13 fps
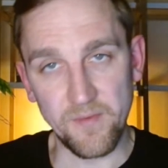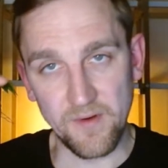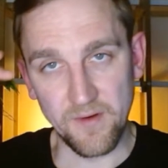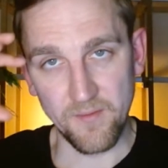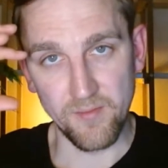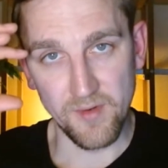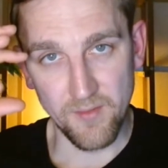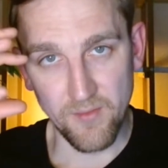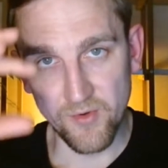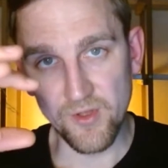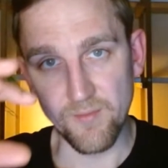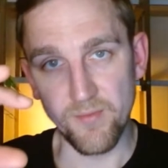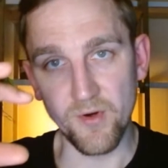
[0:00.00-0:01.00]
the
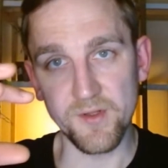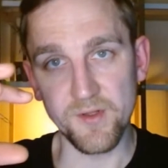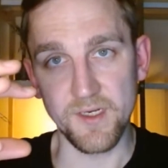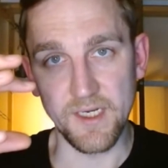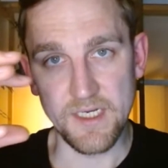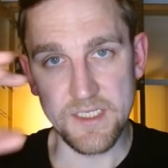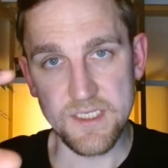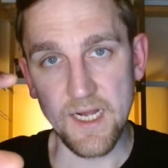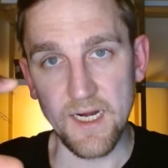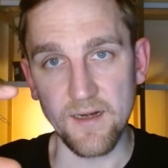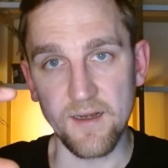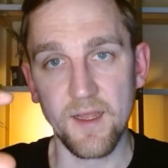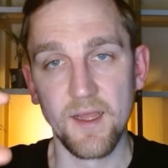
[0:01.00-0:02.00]
most important in the
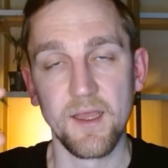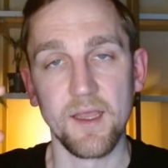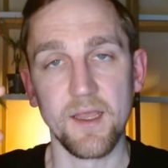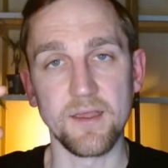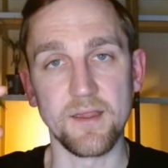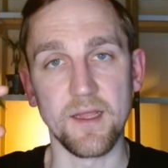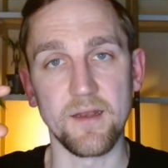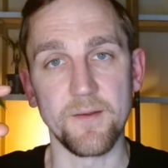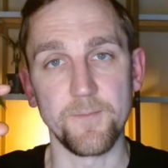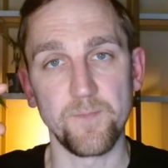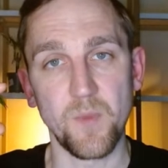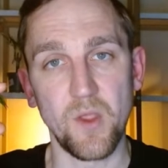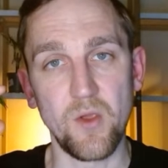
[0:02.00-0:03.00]
start is that
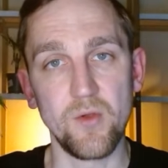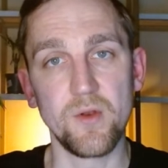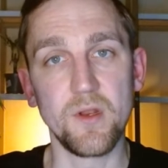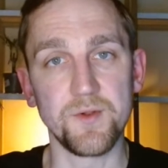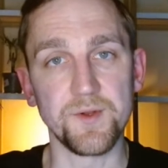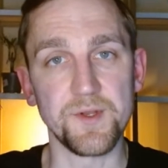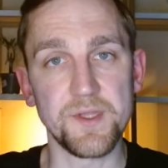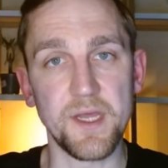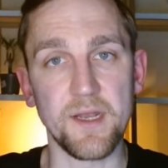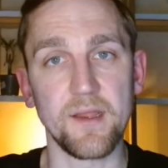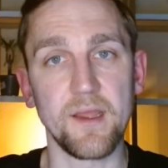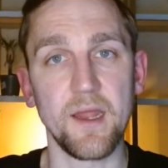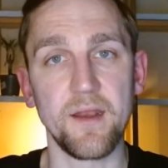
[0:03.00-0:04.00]
you need to
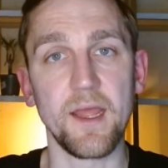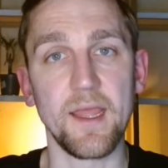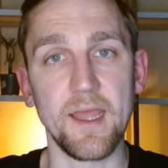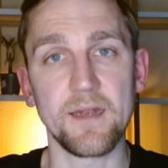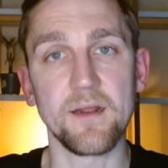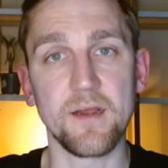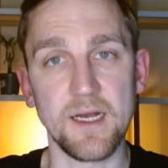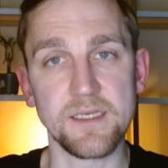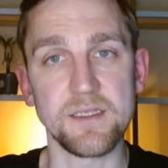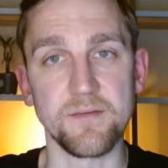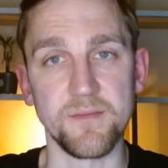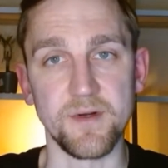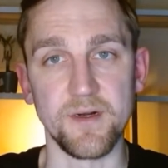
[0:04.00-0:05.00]
understand, can I get a
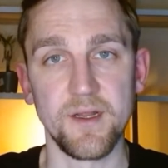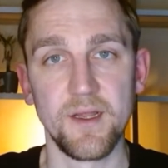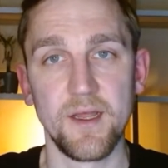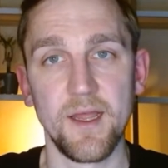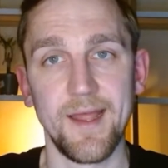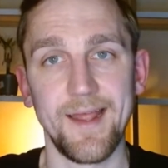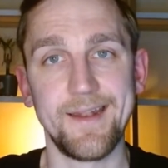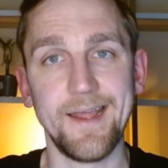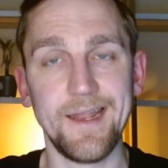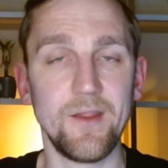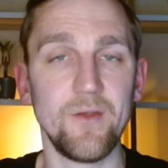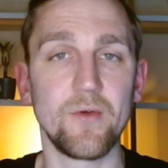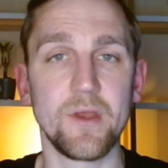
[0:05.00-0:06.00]
customer? And
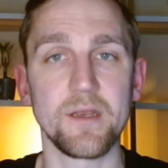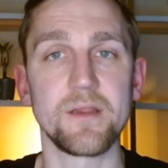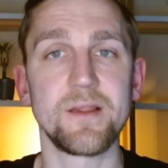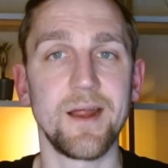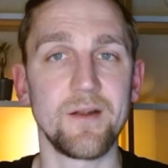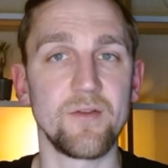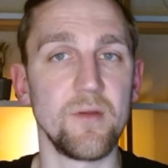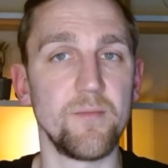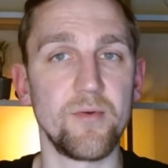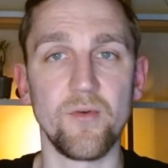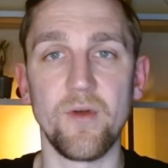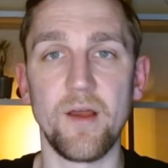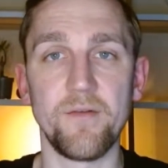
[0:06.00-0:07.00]
then you can start to
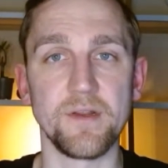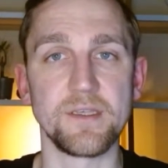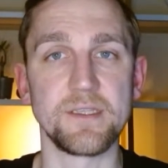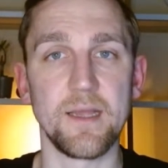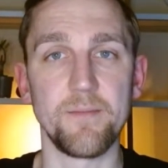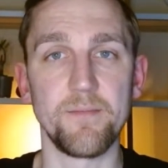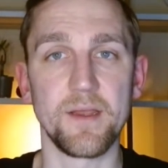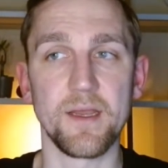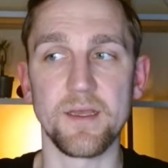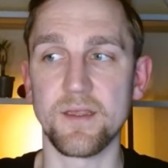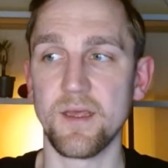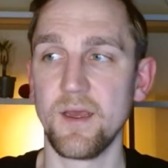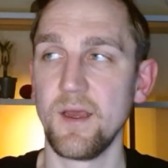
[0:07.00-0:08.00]
improve every step,
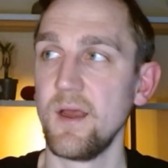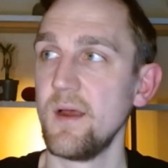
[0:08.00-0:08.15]
because